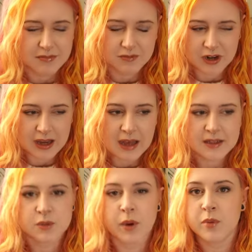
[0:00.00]

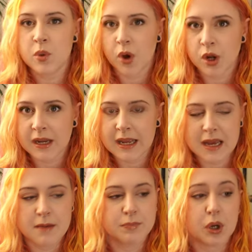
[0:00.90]
relaxed when we weren't
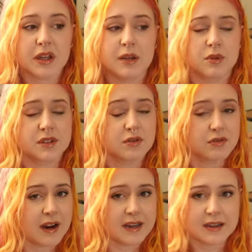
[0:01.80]
here, but he wasn't
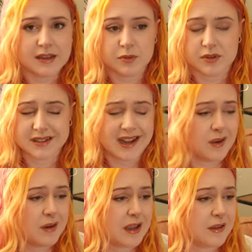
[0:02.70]
crying, he wasn't
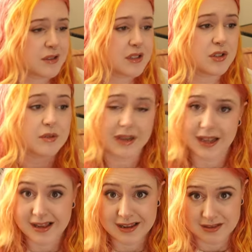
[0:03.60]
howling, he wasn't doing
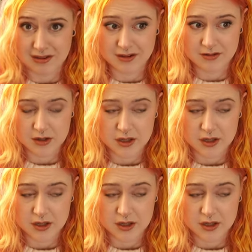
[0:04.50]
anything